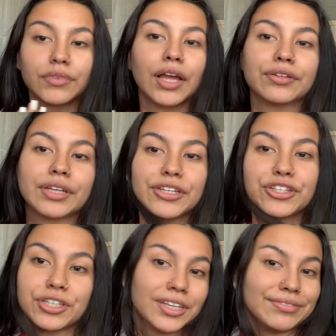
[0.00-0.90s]
look like
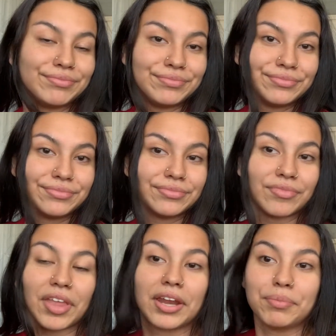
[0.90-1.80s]
shit.
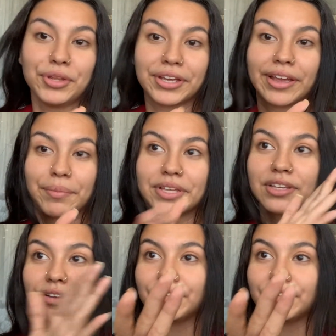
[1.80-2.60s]
And I'm looking at myself.